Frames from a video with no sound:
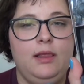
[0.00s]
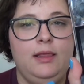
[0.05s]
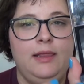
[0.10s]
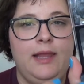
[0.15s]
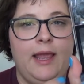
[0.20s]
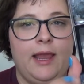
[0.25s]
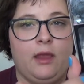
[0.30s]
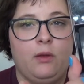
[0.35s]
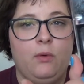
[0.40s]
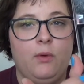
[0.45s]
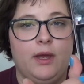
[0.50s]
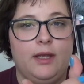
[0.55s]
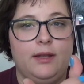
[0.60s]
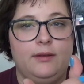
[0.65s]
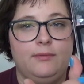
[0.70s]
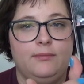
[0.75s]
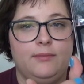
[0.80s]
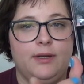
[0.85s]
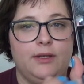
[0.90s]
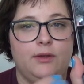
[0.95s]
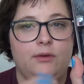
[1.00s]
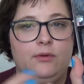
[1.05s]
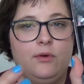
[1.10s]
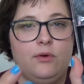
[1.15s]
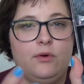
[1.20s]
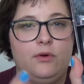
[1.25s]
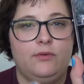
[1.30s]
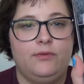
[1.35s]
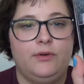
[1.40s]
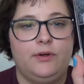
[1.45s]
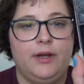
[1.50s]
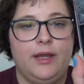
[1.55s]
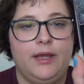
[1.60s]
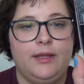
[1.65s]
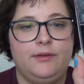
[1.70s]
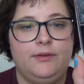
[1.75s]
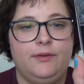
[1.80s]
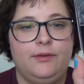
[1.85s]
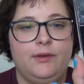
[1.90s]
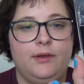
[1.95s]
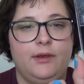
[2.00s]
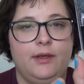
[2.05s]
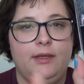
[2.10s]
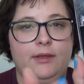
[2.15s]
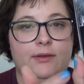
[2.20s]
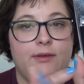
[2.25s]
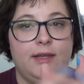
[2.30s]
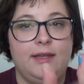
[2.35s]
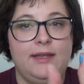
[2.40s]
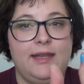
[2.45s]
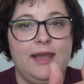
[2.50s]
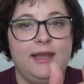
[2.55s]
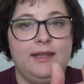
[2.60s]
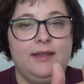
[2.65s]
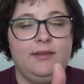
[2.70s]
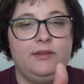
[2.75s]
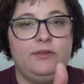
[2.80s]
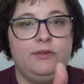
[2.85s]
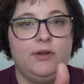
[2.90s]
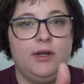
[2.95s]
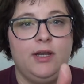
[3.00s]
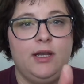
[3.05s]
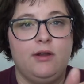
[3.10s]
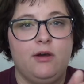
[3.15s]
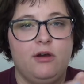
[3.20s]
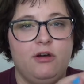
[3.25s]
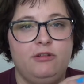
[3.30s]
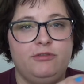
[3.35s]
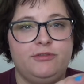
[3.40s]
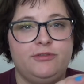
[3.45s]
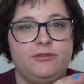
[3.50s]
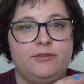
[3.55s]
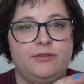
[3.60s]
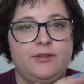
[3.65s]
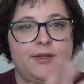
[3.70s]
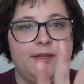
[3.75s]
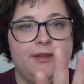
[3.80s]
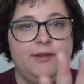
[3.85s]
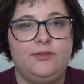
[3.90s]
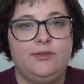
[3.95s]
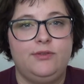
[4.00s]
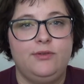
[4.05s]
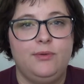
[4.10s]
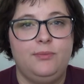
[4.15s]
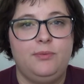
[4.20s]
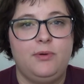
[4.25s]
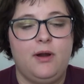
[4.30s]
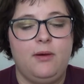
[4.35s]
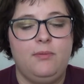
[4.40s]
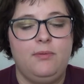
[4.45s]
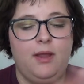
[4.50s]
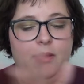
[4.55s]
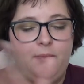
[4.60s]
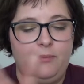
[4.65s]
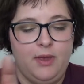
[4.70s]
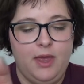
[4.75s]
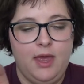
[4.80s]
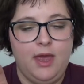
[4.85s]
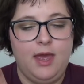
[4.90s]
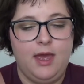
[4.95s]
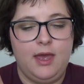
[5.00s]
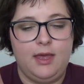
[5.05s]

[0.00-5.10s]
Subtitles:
liquid when you go over it. You can take this screen off, it's no problem.